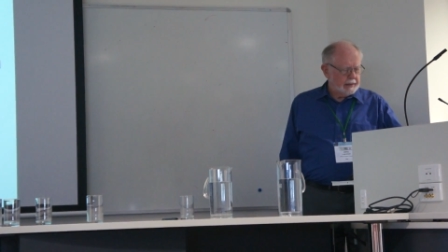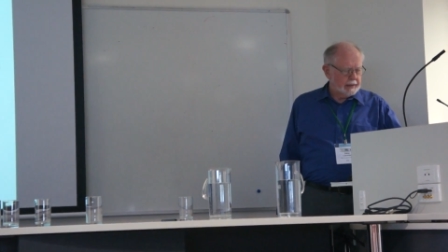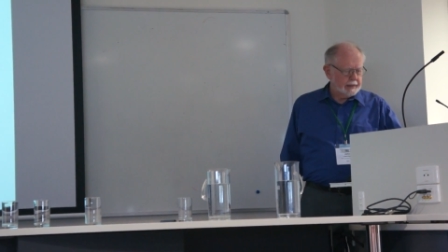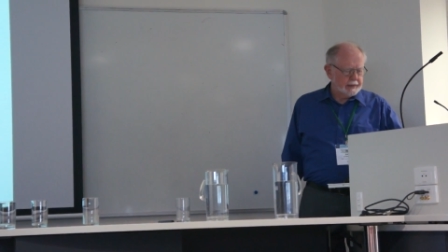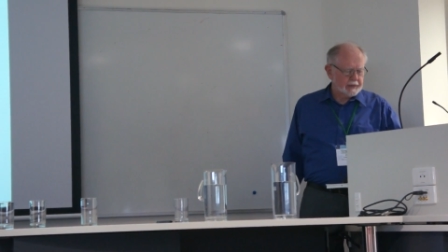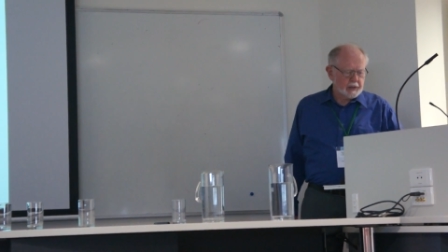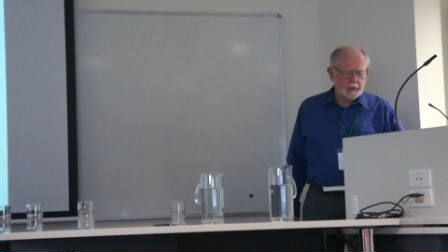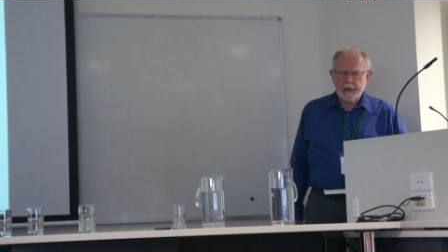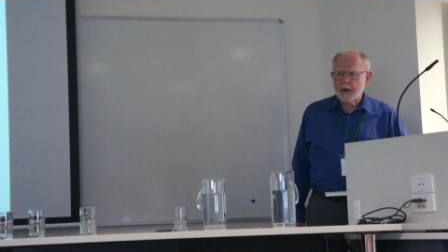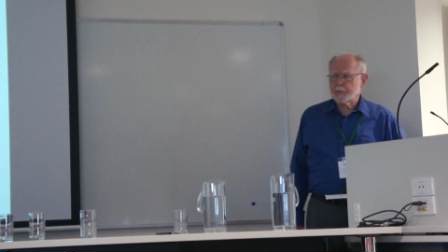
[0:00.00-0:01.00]
the
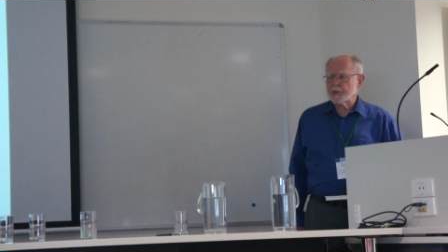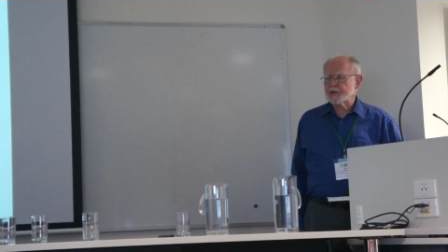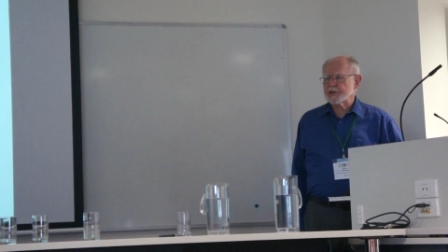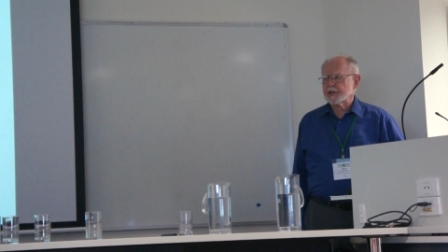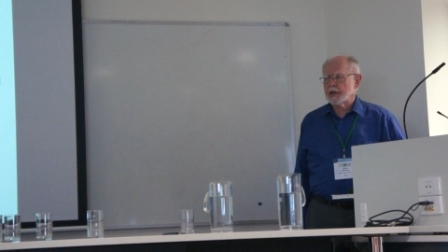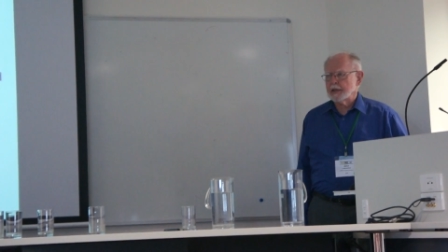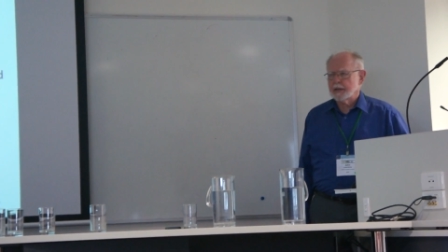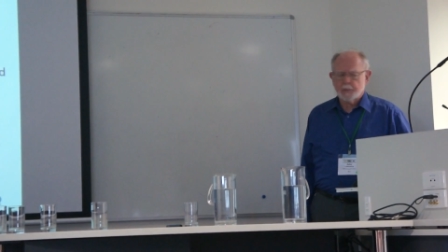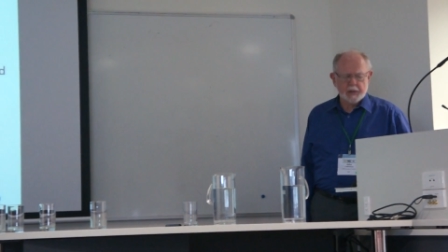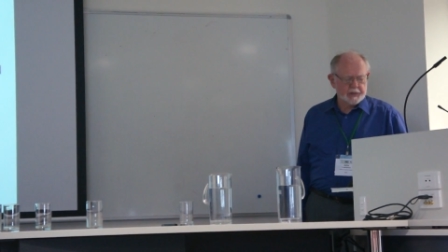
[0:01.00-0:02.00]
Coleoptera Society
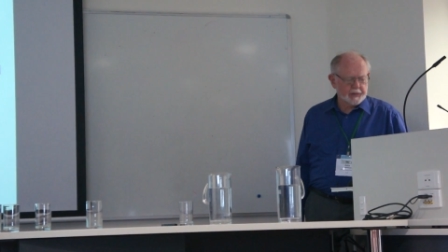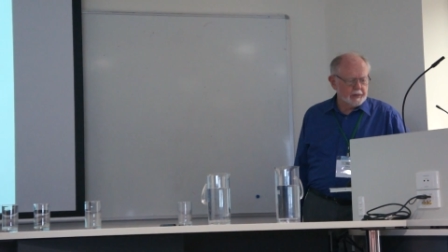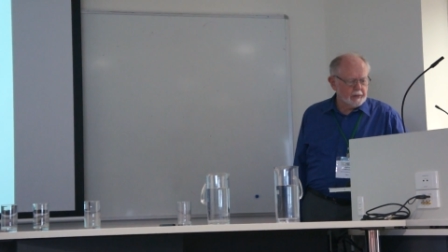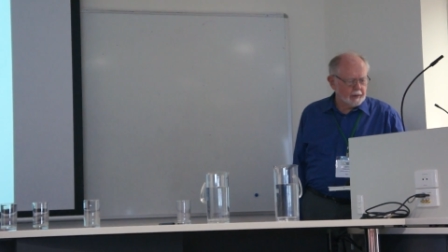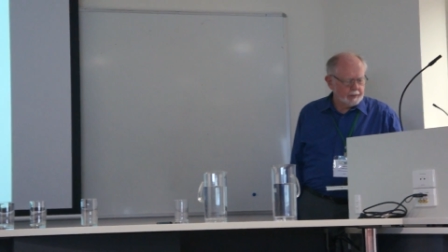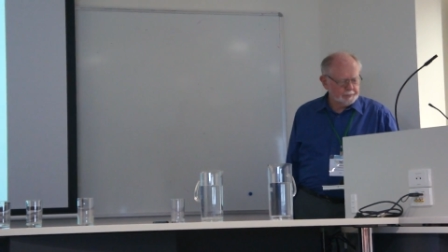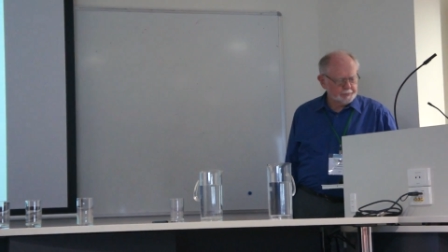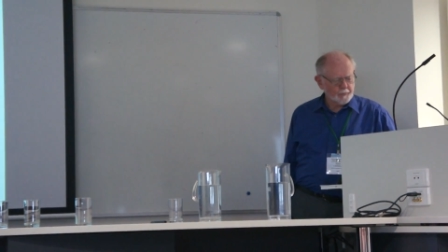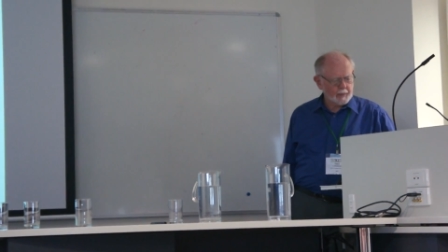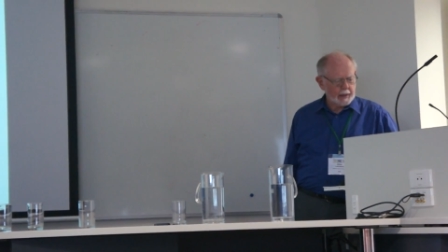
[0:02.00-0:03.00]
in Montreal
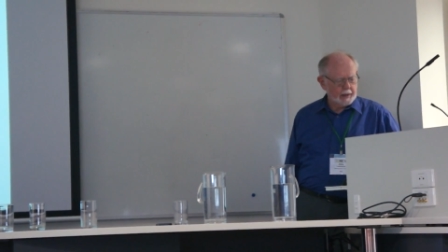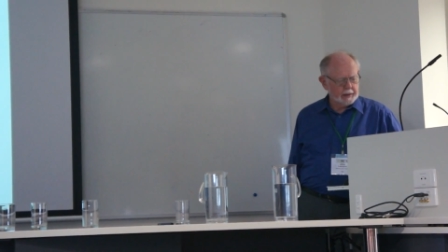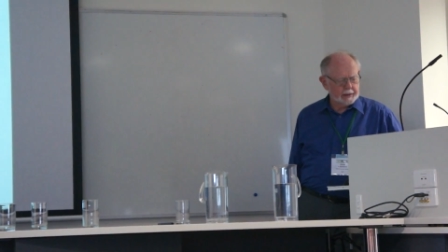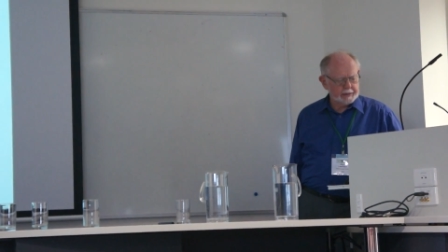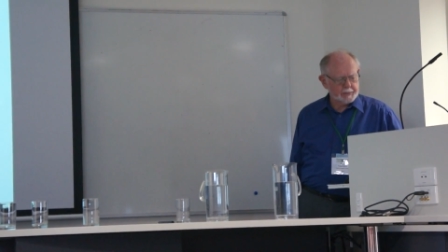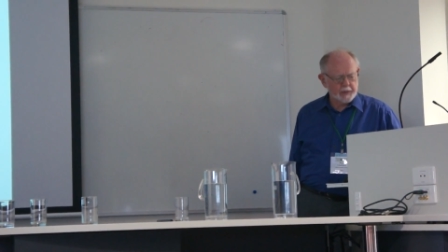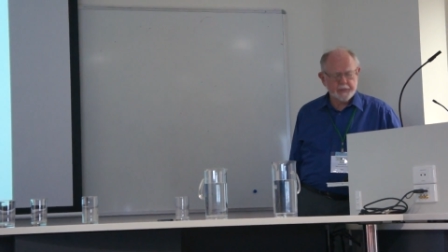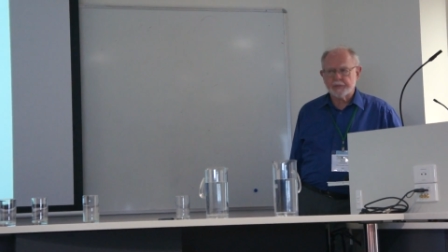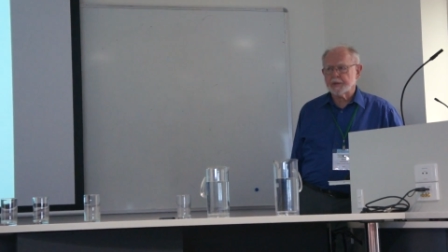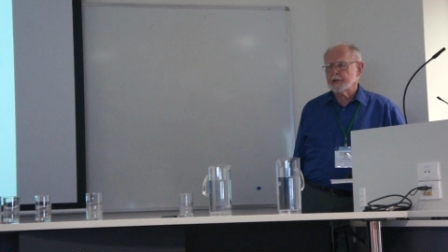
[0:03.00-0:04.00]
about
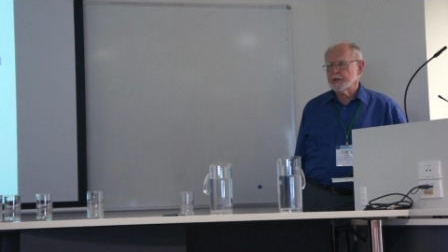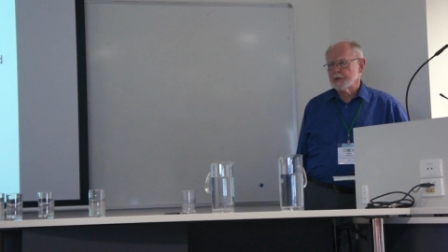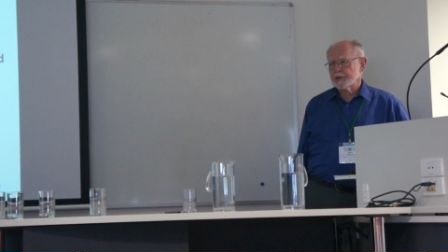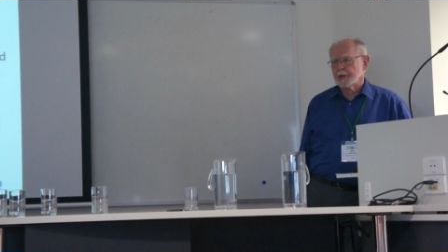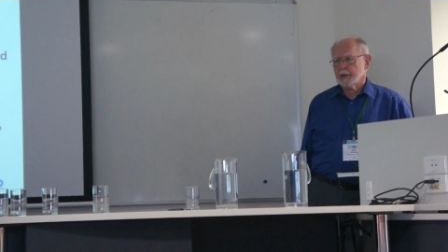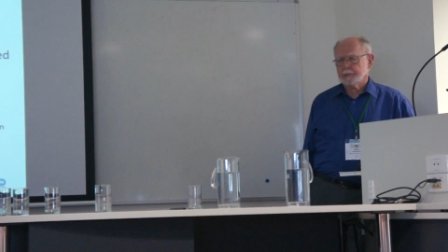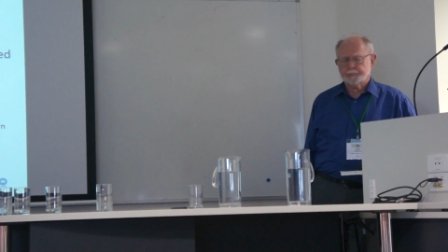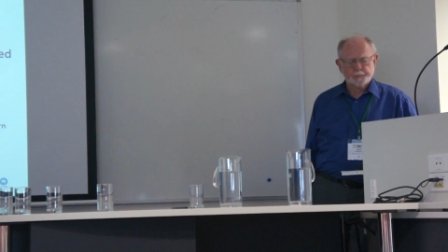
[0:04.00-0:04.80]
15 years ago.